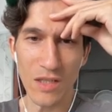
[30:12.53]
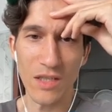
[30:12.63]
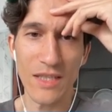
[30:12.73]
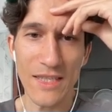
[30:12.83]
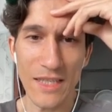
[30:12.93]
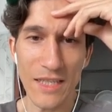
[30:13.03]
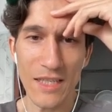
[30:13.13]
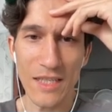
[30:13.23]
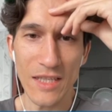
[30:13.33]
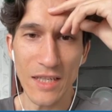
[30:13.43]

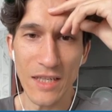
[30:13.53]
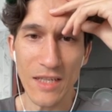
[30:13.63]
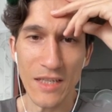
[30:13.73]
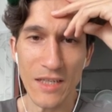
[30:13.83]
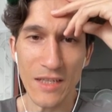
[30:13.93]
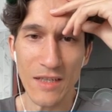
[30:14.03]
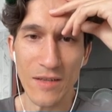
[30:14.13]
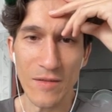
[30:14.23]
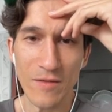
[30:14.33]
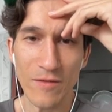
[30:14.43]
Six,
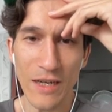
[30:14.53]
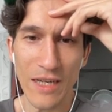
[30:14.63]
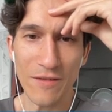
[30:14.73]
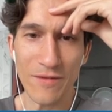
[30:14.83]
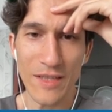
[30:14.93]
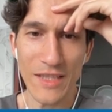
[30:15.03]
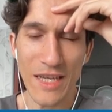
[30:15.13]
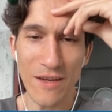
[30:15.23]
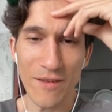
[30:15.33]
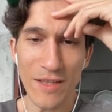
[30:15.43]
five,
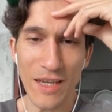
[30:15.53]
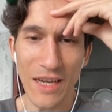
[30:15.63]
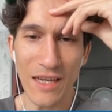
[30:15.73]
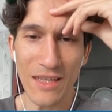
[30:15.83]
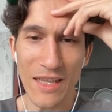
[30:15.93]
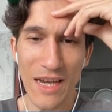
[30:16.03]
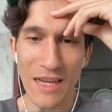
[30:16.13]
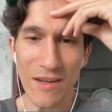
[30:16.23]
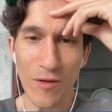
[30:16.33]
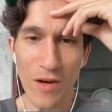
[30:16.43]
seven, eight,
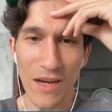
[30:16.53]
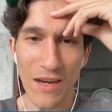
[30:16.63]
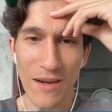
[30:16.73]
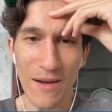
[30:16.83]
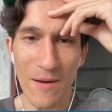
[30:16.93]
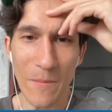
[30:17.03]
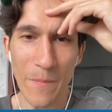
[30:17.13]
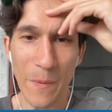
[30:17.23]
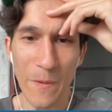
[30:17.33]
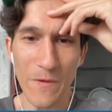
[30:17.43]
nine. Okay.
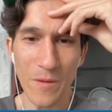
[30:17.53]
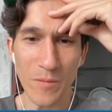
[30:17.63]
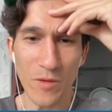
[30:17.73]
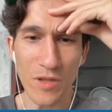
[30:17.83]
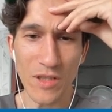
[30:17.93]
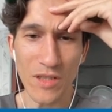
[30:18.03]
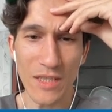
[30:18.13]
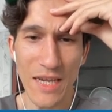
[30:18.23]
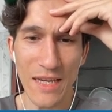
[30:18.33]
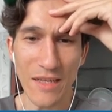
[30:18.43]
So I'm not
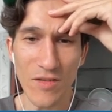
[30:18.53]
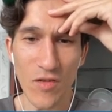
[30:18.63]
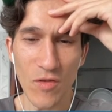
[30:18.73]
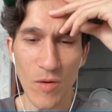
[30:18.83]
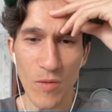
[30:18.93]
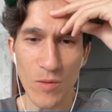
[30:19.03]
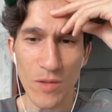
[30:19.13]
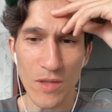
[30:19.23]
taking the road.